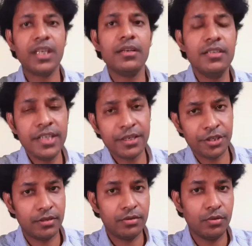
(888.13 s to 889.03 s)

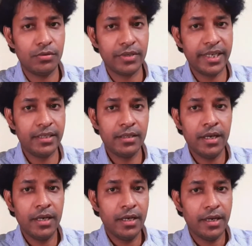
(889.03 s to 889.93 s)
sessions. So today's
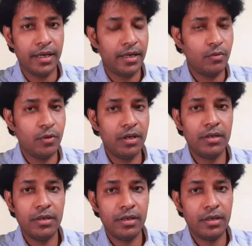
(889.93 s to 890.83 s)

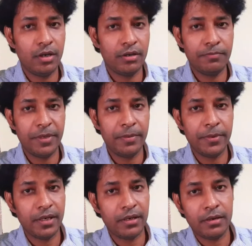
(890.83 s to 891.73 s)
world, a lot of people
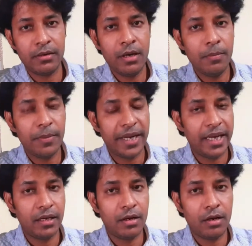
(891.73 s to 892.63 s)
are playing
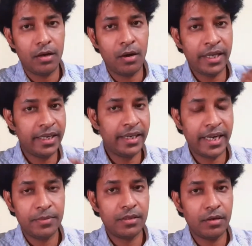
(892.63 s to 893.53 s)
online
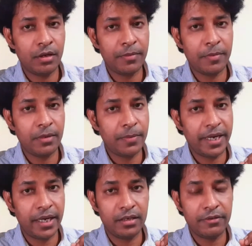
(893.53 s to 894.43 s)
games, a lot of people are
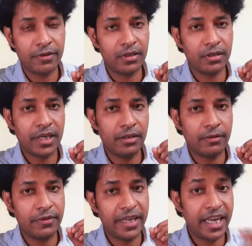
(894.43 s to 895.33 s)
playing different kind
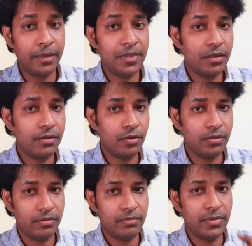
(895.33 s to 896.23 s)
of games.
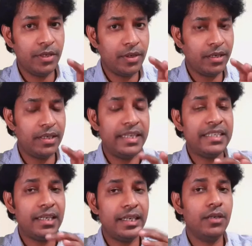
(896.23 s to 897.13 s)
So you can
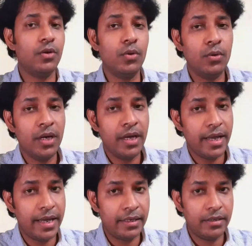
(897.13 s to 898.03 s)
easily go
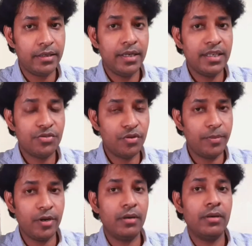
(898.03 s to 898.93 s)
and stream
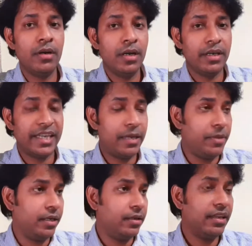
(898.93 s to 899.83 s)
your
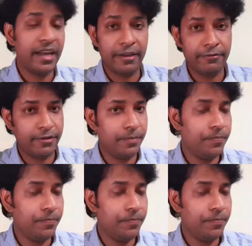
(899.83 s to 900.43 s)
gaming live.